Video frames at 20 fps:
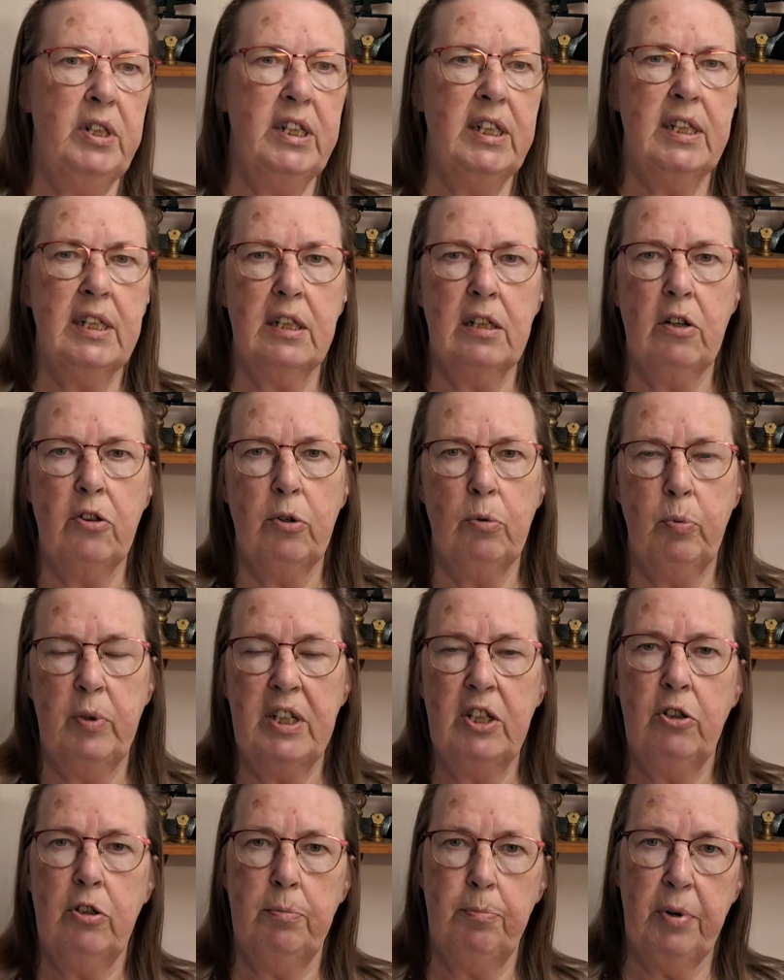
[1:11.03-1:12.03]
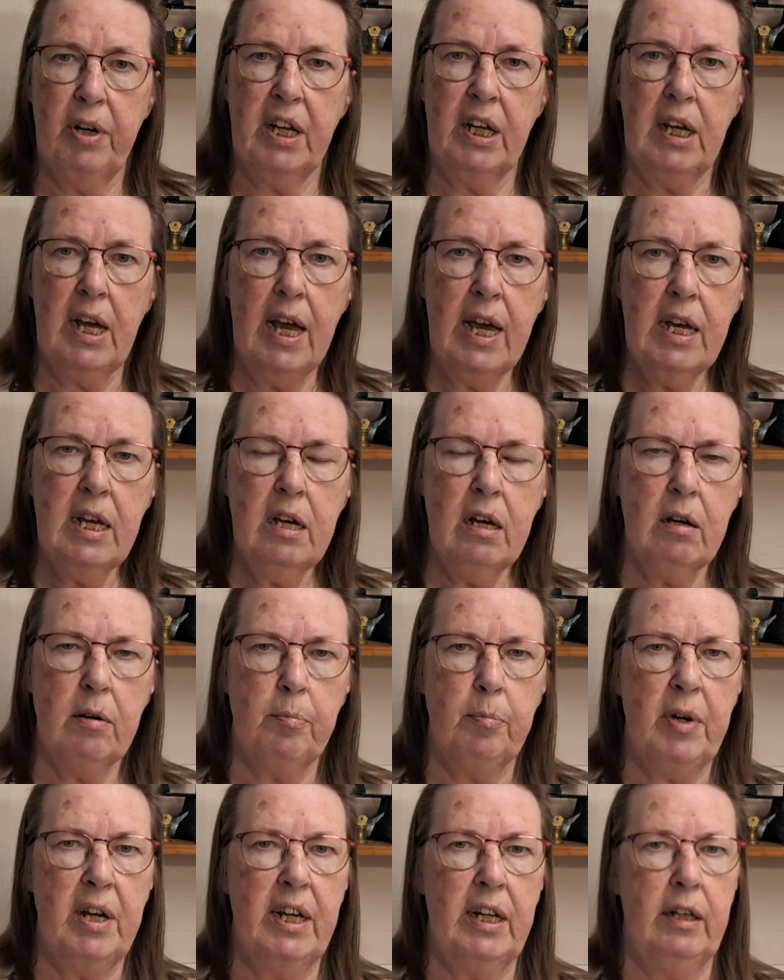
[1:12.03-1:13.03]
need another way to bring
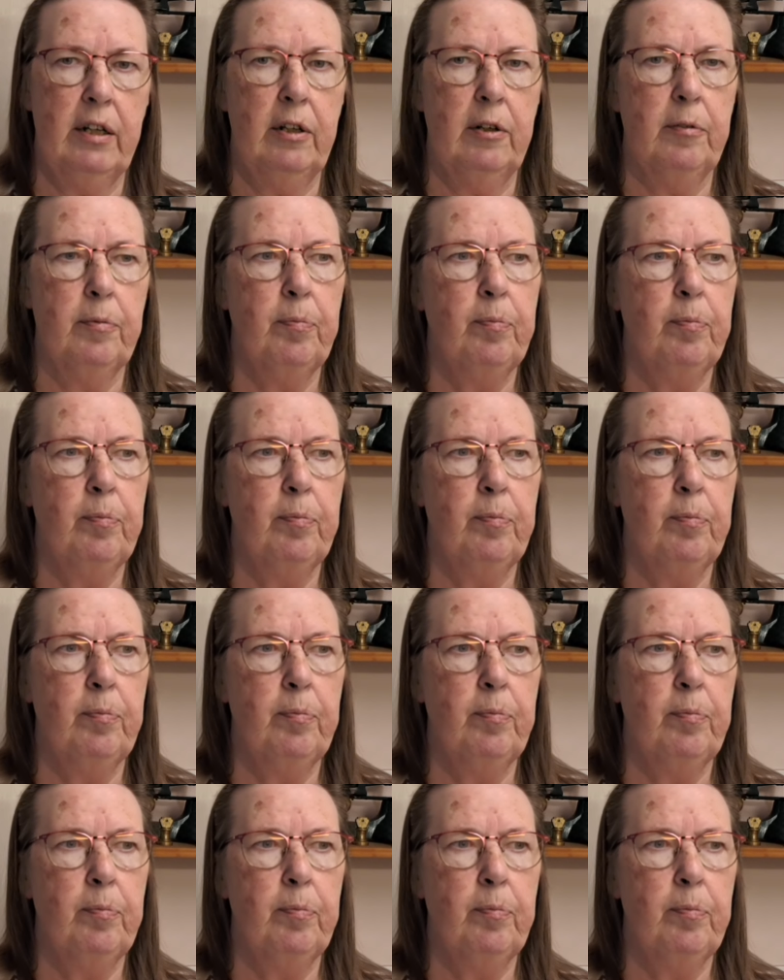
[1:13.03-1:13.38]
income in.